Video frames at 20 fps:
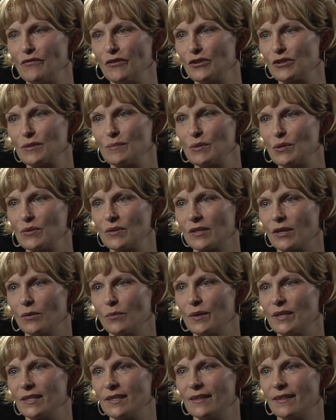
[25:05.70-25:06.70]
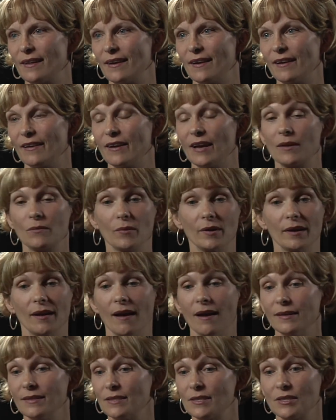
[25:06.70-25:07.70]
first musical we did there, and went
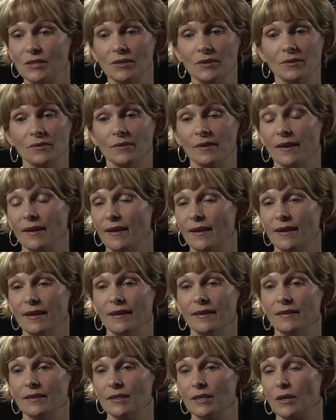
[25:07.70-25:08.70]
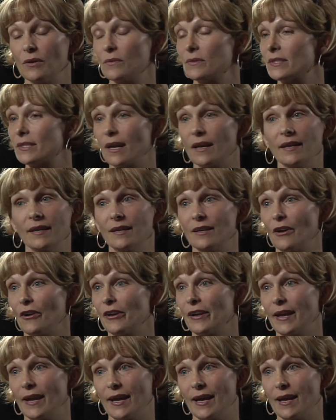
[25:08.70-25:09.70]
on to, study in our
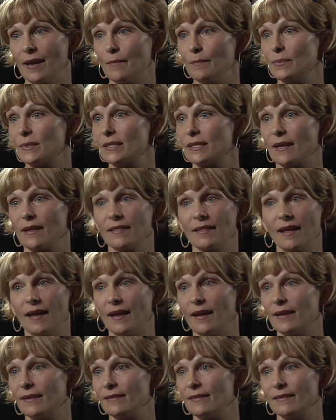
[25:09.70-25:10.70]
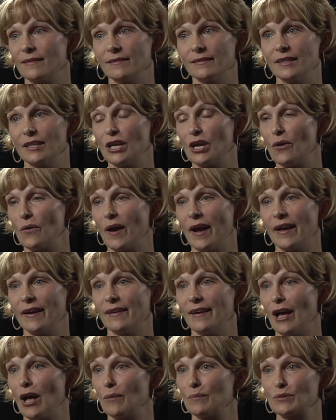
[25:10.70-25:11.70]
camps, and then, I
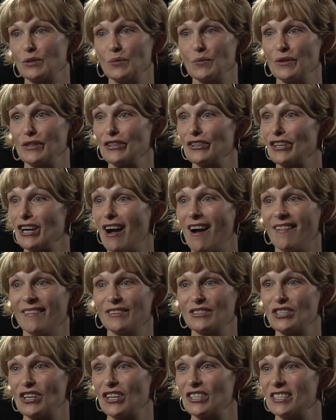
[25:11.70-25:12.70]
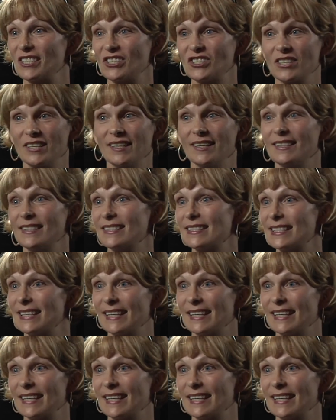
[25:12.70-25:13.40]
helped her with her college auditions,